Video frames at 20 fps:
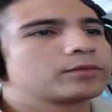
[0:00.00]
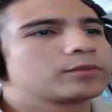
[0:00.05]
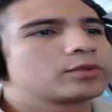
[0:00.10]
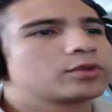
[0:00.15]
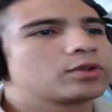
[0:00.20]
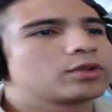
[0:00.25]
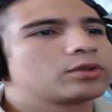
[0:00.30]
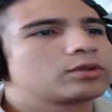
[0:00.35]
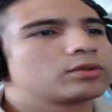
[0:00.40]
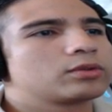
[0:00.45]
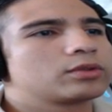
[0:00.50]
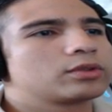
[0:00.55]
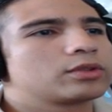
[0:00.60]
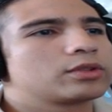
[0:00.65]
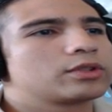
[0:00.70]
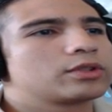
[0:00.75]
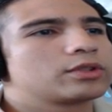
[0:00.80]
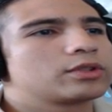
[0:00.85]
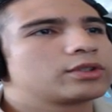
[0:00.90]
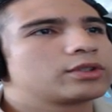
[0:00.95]
So
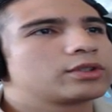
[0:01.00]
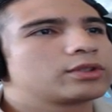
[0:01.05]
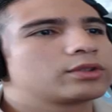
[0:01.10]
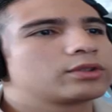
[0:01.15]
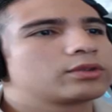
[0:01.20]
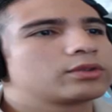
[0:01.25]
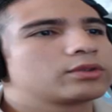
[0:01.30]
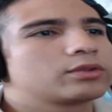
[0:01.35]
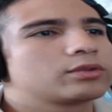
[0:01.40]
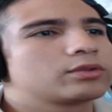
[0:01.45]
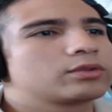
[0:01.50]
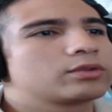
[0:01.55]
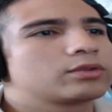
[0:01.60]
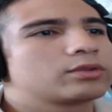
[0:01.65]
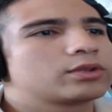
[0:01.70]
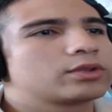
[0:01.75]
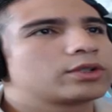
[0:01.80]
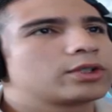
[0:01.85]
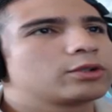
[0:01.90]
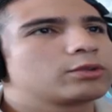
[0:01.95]

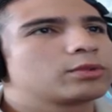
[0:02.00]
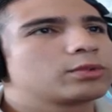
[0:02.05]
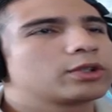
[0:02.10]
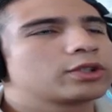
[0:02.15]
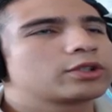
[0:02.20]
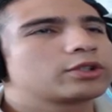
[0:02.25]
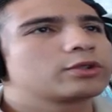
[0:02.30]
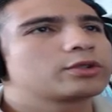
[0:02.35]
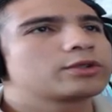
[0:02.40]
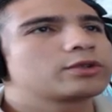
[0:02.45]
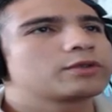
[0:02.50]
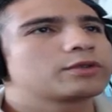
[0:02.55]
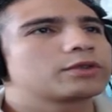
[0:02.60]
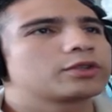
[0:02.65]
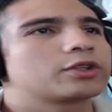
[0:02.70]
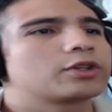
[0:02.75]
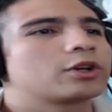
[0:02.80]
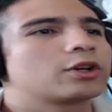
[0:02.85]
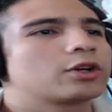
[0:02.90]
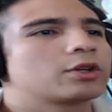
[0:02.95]
Gilbert goes for
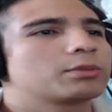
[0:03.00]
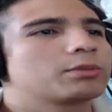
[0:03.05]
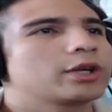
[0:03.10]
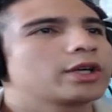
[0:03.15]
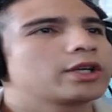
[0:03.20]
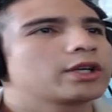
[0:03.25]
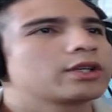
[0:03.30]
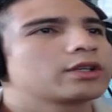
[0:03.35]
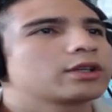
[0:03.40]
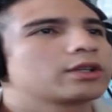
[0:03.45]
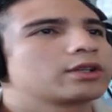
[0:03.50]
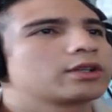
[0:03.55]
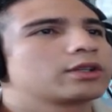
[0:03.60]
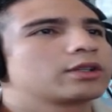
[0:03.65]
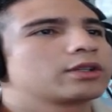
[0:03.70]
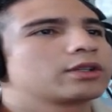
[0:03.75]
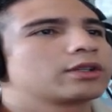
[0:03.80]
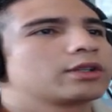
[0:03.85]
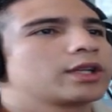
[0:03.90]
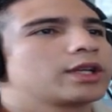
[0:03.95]
the guard break.
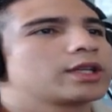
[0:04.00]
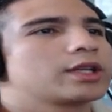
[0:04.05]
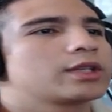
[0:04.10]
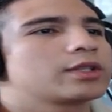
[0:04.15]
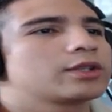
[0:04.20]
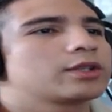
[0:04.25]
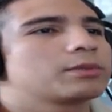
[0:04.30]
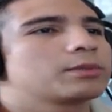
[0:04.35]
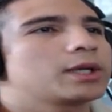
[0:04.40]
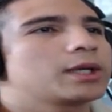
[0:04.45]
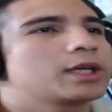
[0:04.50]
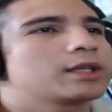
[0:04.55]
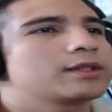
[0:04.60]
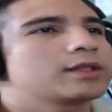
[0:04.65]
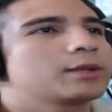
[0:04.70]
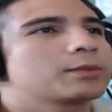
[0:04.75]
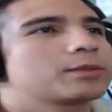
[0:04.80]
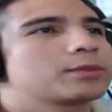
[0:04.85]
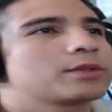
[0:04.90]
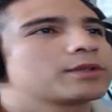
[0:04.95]
Hands on the
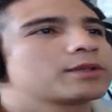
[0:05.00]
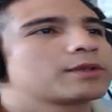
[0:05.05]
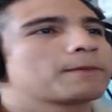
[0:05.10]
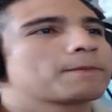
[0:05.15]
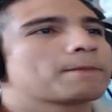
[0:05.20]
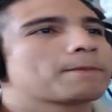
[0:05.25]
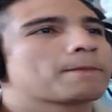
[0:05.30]
biceps.